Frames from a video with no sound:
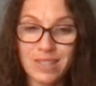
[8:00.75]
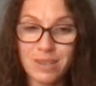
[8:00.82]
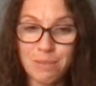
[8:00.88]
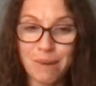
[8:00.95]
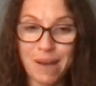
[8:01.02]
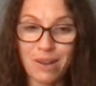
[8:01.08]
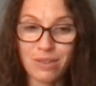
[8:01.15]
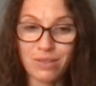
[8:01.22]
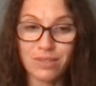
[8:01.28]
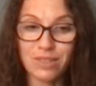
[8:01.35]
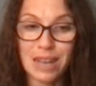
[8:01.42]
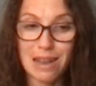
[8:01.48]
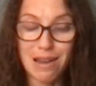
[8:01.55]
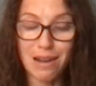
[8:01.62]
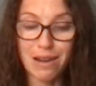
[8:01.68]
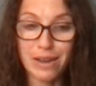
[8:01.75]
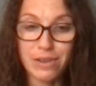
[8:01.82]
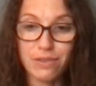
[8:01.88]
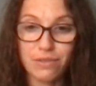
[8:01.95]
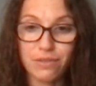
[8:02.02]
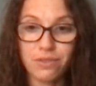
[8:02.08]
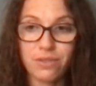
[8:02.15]
about
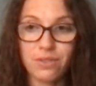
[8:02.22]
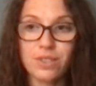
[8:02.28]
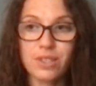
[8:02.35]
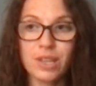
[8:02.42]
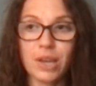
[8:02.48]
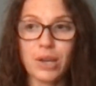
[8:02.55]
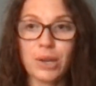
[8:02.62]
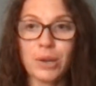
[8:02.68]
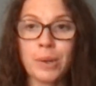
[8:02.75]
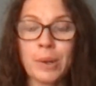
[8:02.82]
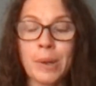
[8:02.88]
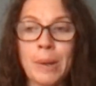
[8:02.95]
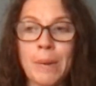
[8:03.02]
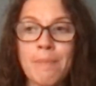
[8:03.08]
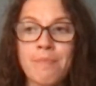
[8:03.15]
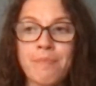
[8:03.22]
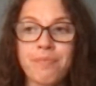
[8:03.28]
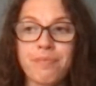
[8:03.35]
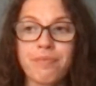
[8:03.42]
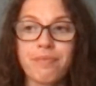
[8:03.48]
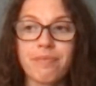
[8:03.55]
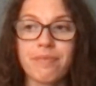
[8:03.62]
life. So
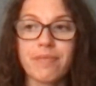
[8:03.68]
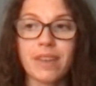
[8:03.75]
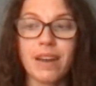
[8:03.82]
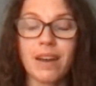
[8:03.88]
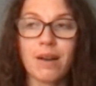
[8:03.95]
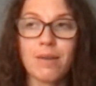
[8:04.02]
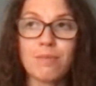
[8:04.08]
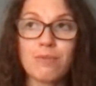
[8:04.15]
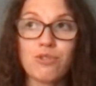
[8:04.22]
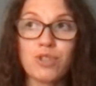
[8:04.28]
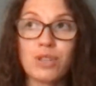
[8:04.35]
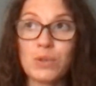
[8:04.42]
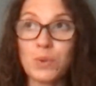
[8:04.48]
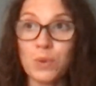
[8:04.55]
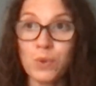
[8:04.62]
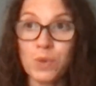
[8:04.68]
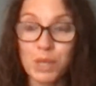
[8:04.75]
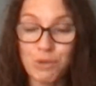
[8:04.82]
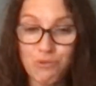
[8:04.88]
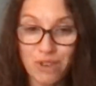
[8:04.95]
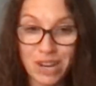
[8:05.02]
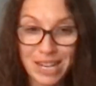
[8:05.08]
she's also
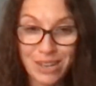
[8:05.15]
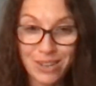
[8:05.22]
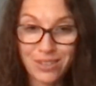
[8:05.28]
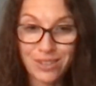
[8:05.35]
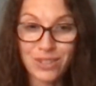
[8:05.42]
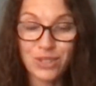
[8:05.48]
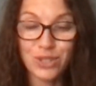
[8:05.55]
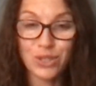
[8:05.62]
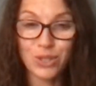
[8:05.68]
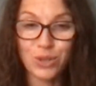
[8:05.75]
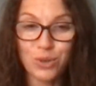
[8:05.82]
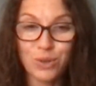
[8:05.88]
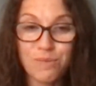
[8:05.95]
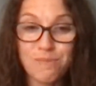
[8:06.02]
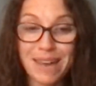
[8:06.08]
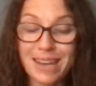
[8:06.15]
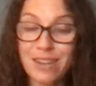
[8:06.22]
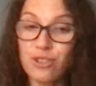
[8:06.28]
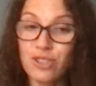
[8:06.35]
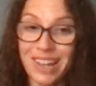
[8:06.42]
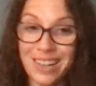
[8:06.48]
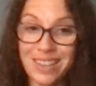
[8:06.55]
really good to
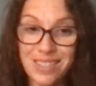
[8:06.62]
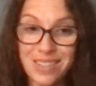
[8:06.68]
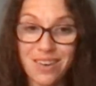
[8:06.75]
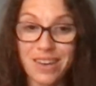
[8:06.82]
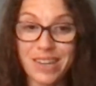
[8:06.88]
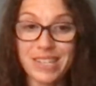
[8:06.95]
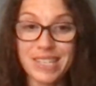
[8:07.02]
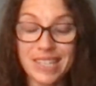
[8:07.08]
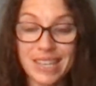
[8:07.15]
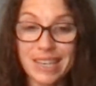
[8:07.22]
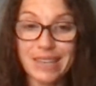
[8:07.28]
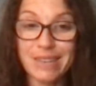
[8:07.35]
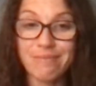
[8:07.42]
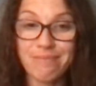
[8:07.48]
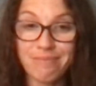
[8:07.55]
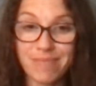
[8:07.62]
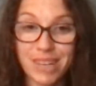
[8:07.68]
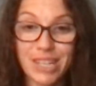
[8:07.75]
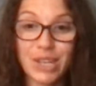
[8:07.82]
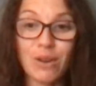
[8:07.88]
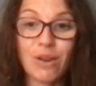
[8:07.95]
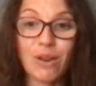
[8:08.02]
manage anxiety. I
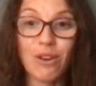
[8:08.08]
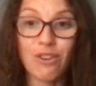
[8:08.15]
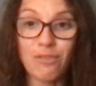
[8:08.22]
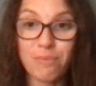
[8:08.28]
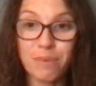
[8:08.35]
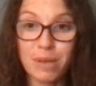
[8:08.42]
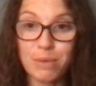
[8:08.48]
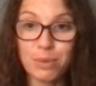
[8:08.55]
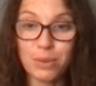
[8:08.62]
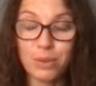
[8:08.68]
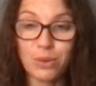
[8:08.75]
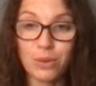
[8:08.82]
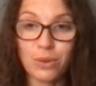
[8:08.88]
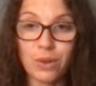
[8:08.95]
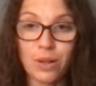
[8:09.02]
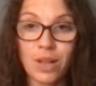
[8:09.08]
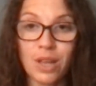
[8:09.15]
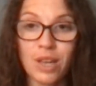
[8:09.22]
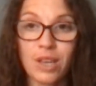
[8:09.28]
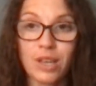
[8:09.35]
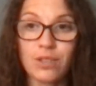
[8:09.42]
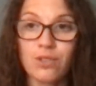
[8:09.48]
know a lot of people
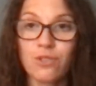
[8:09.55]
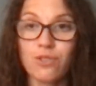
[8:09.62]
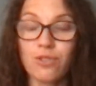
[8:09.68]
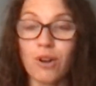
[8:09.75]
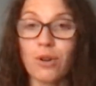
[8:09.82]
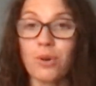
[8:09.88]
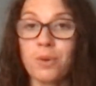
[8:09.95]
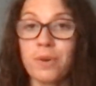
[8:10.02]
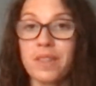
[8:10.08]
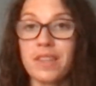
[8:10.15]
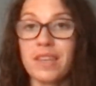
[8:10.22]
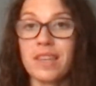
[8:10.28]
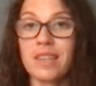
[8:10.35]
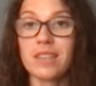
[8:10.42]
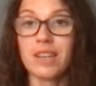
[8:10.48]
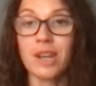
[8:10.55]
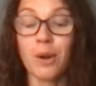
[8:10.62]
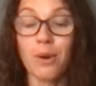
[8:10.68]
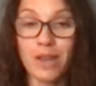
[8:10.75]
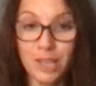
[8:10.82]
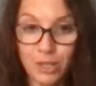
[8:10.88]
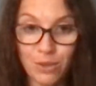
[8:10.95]
struggle with this. I
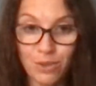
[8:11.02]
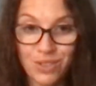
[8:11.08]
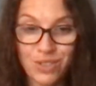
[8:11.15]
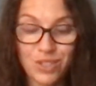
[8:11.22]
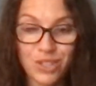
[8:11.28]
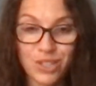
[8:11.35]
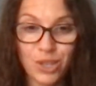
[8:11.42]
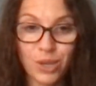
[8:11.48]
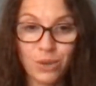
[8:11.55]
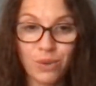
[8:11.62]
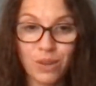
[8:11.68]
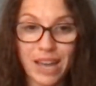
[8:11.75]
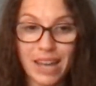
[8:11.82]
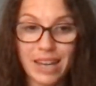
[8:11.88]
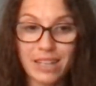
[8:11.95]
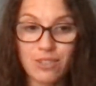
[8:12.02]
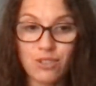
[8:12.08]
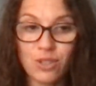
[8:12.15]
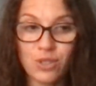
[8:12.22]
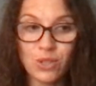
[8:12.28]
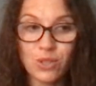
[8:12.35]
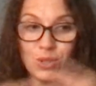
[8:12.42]
know I used to, and it
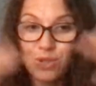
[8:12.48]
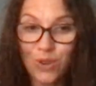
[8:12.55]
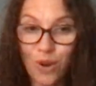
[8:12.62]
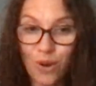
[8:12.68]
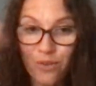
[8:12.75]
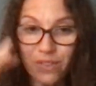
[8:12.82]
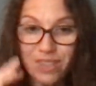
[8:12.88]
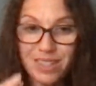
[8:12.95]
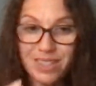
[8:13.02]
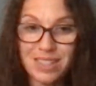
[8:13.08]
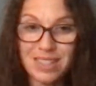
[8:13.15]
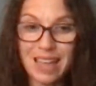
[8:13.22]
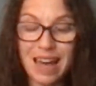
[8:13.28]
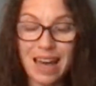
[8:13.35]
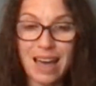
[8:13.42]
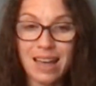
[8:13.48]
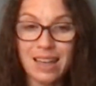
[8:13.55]
just softens that,